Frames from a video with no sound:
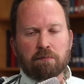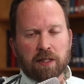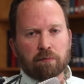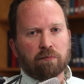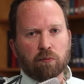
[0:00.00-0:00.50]

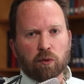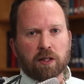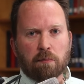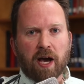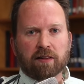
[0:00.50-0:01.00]
beat him
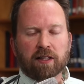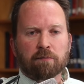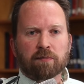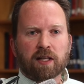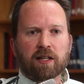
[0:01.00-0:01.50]
really
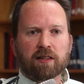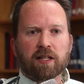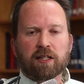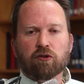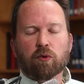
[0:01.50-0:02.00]
badly. And
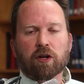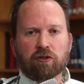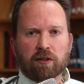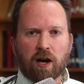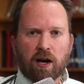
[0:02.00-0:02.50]
then he's
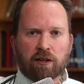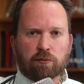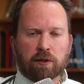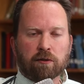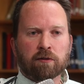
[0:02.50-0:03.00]
rushed to the
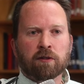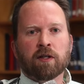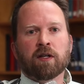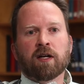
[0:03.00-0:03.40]
hospital.